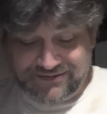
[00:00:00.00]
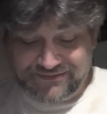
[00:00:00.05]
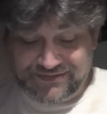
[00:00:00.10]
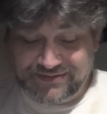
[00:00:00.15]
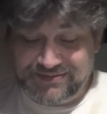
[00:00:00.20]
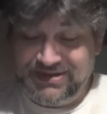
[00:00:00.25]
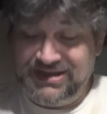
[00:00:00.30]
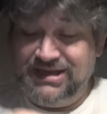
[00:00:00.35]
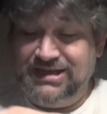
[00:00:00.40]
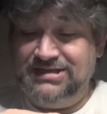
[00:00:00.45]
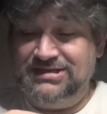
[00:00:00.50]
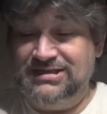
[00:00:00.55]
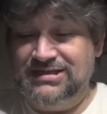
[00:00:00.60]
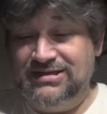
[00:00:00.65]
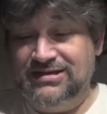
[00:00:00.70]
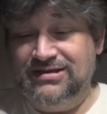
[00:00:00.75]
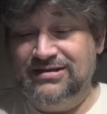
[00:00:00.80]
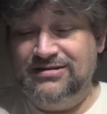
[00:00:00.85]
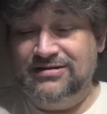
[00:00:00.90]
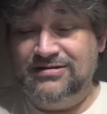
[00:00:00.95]
from the edge of
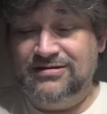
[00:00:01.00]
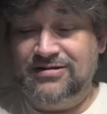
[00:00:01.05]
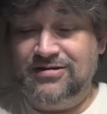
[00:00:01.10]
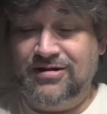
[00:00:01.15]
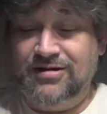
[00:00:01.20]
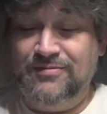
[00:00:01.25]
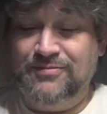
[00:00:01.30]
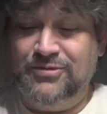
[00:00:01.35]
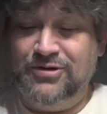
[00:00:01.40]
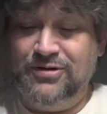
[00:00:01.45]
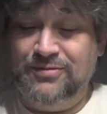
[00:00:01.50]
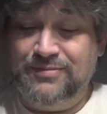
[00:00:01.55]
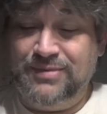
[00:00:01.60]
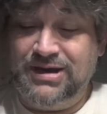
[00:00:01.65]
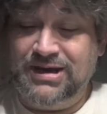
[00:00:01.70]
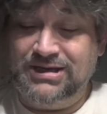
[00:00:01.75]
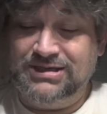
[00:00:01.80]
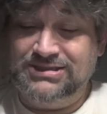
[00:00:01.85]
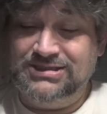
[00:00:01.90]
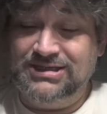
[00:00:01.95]
the cardboard
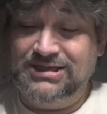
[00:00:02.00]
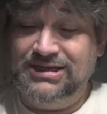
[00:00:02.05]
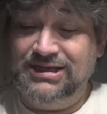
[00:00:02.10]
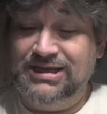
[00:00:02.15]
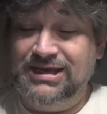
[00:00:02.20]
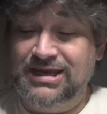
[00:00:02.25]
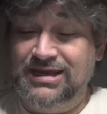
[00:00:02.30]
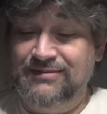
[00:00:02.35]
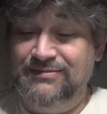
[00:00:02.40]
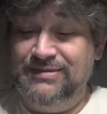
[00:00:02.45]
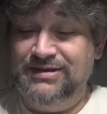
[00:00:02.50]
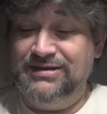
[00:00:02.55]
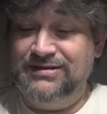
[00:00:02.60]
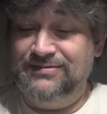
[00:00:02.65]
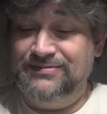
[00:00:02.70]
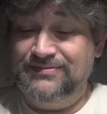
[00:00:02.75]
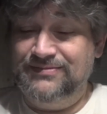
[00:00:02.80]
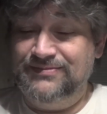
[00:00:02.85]
box that it came in.